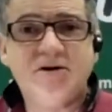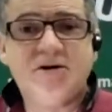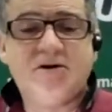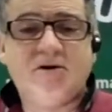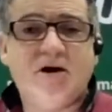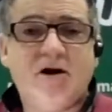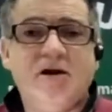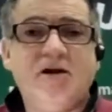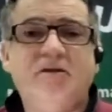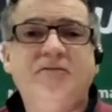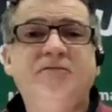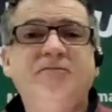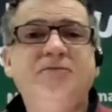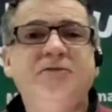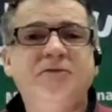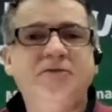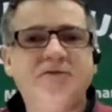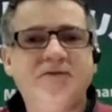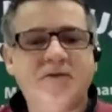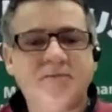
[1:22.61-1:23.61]
are all oven
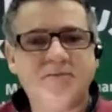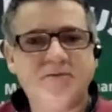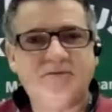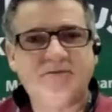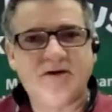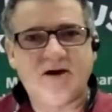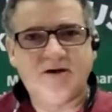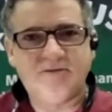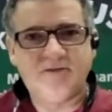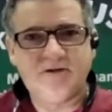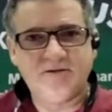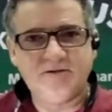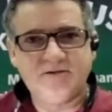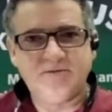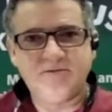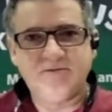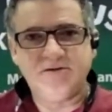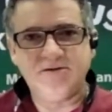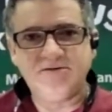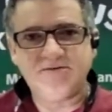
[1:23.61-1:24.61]
proof up to 500
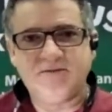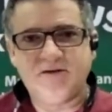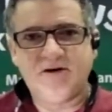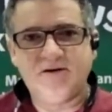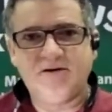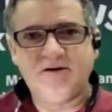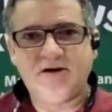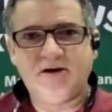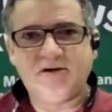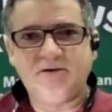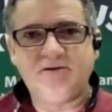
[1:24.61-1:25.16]
degrees Fahrenheit.